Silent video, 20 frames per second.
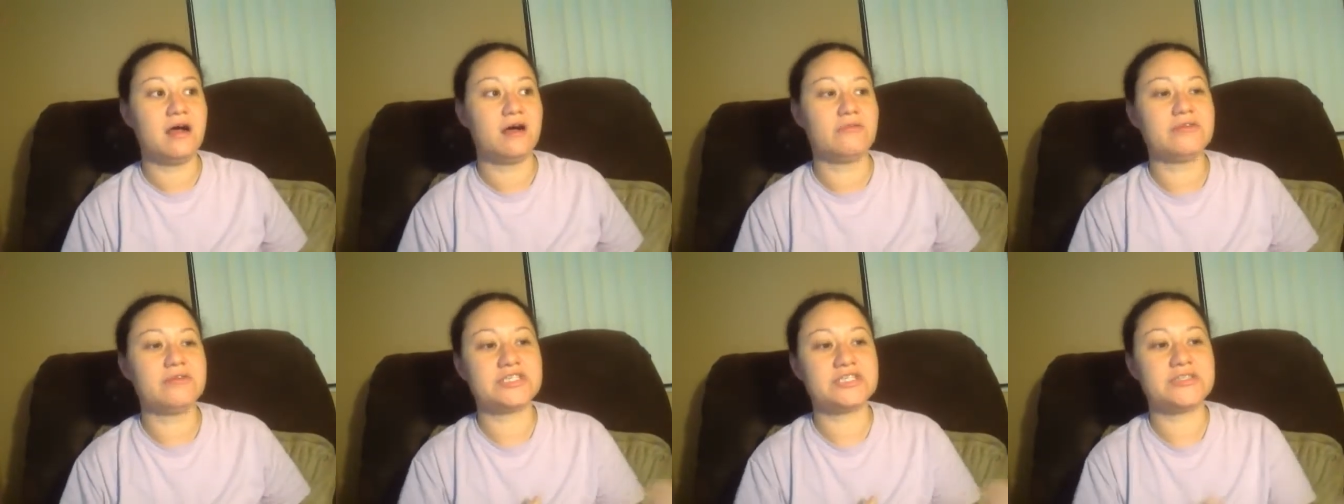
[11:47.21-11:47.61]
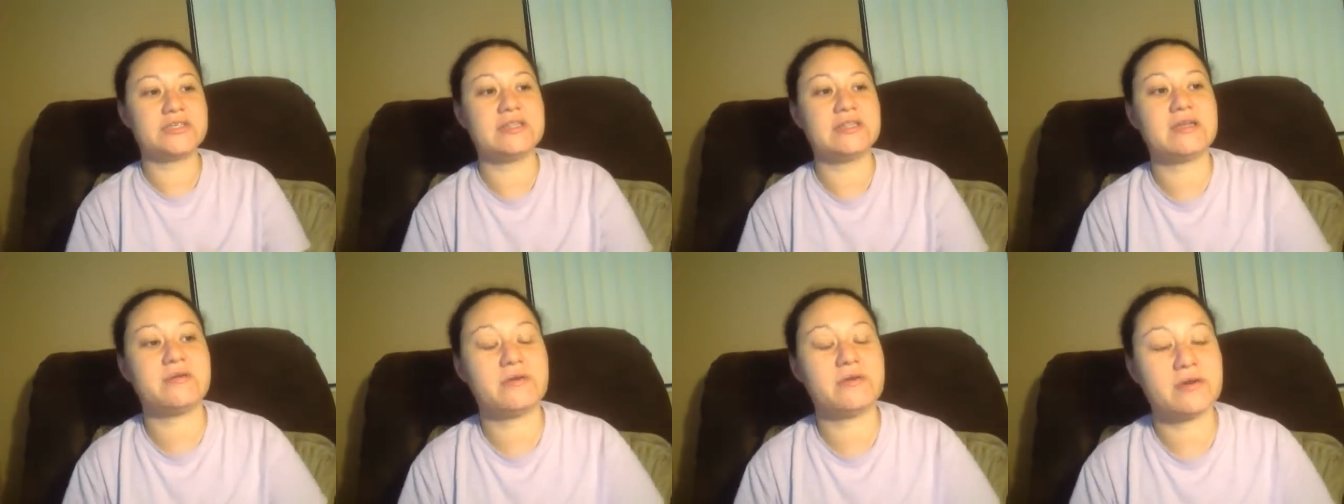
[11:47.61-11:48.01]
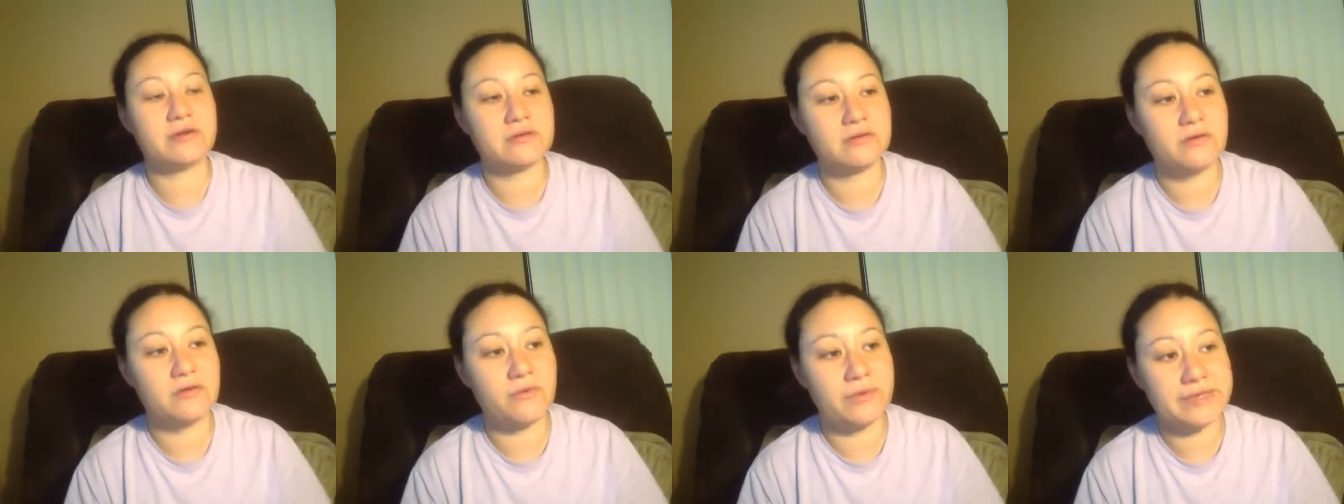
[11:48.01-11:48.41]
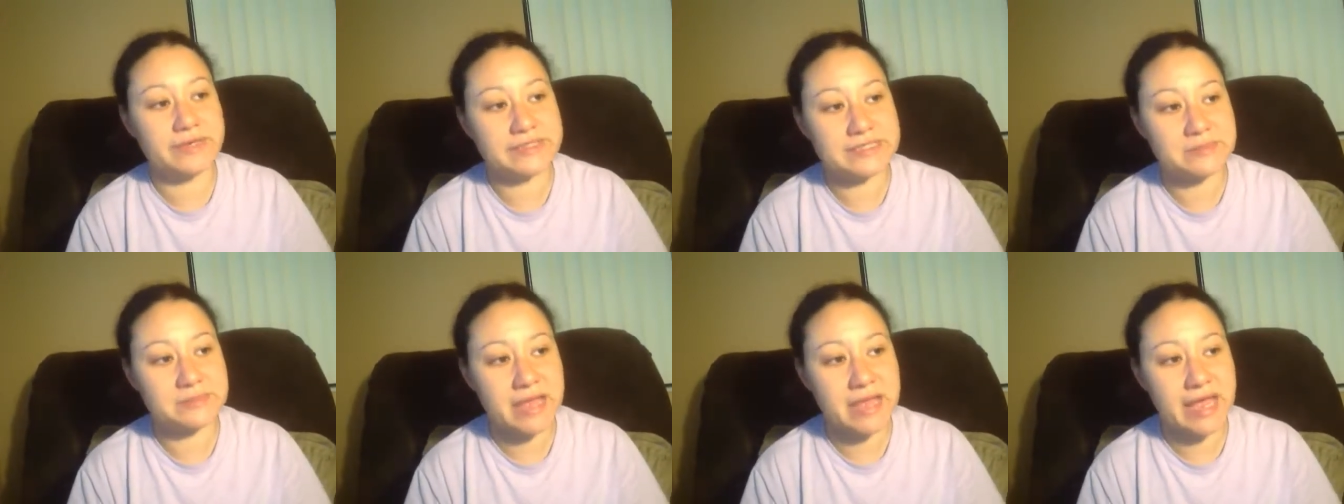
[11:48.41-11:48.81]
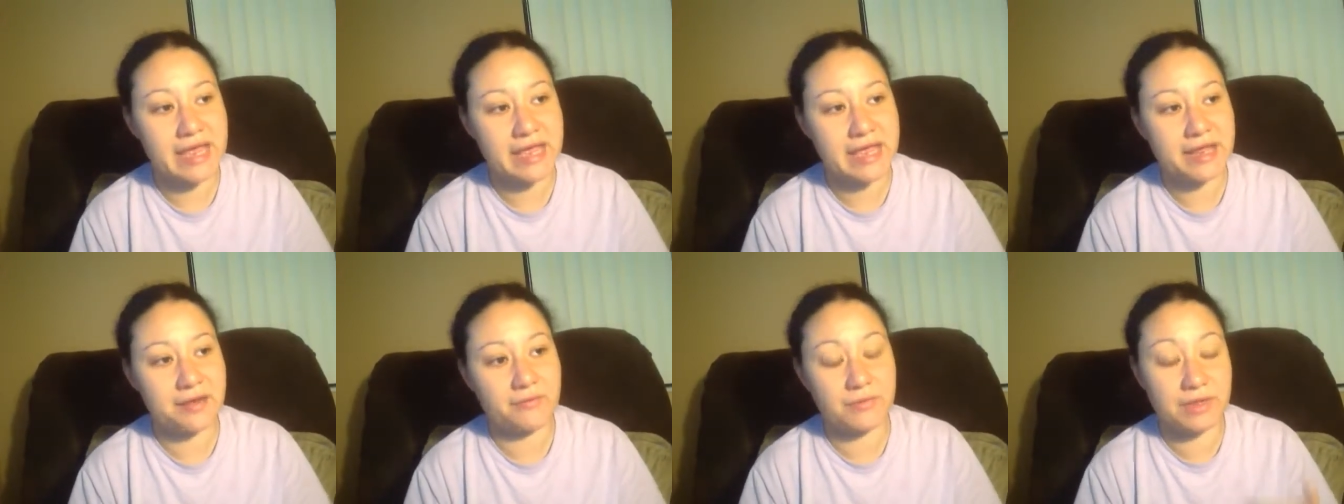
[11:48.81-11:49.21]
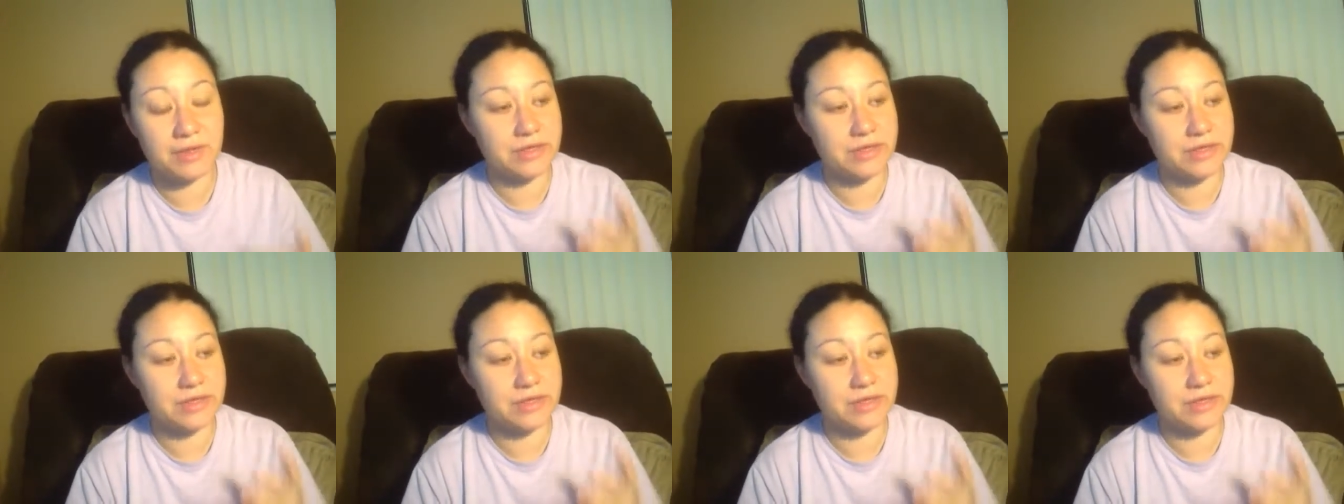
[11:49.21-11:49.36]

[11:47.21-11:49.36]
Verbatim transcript: originally they were going to pay